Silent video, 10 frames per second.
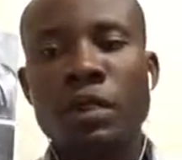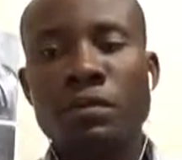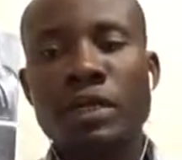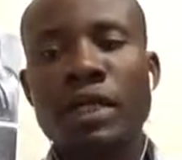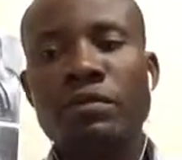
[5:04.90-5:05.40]

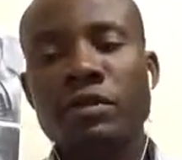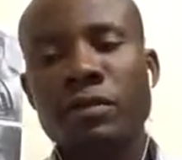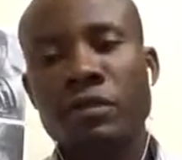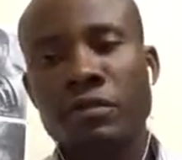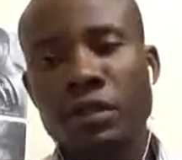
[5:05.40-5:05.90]
coming out from
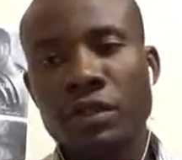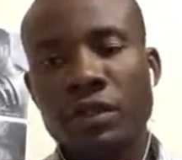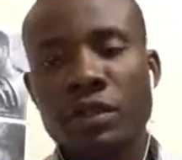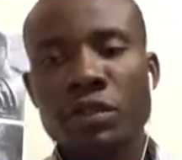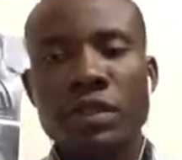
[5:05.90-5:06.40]
your
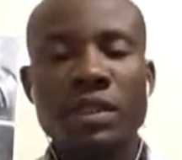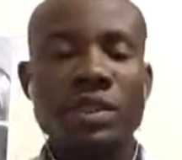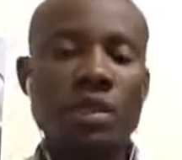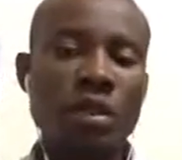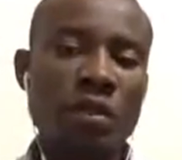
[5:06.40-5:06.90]
voice to a
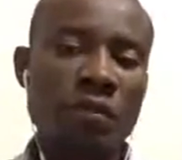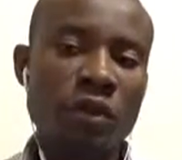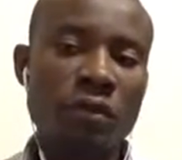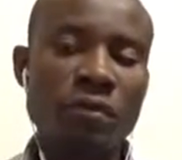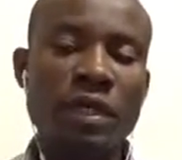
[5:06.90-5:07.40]
digital
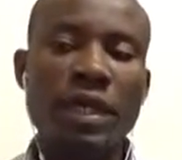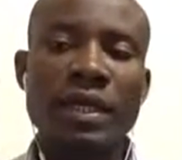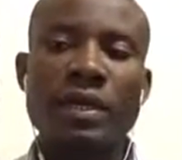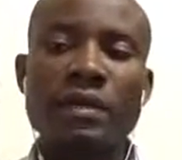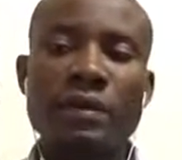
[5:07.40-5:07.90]
form
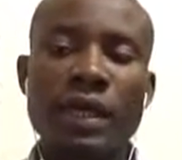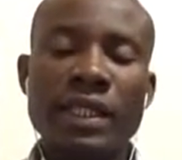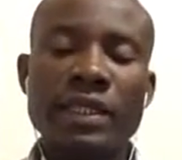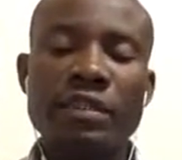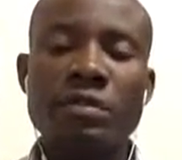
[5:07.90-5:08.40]

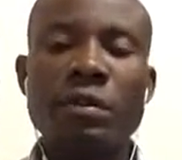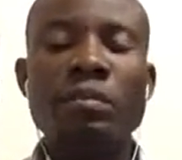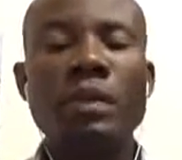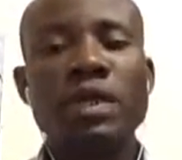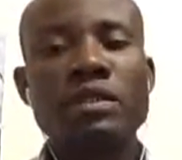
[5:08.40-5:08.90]
ready to be
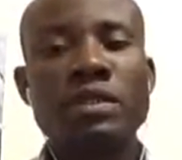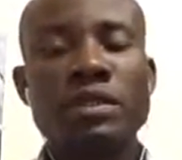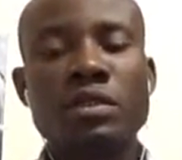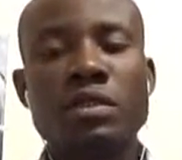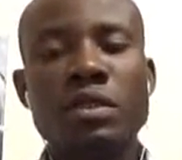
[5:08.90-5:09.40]
passed
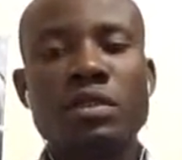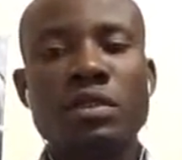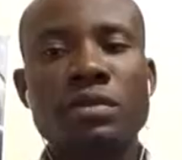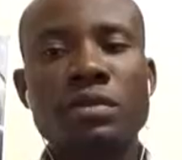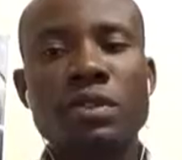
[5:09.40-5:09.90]
into a
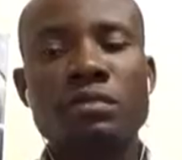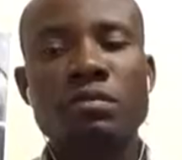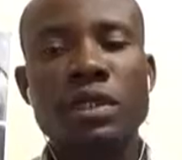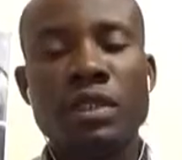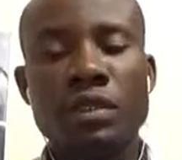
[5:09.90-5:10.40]
transmission
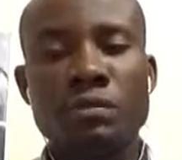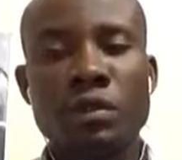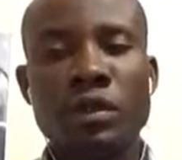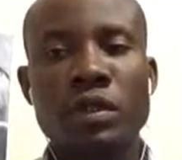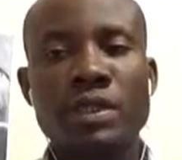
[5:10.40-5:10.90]
medium
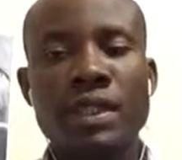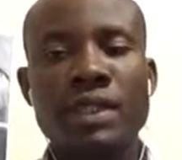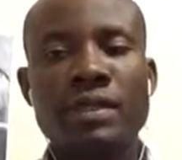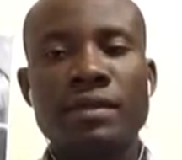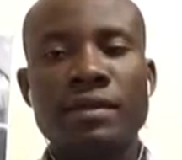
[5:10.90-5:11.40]
or a
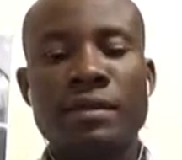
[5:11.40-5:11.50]
channel?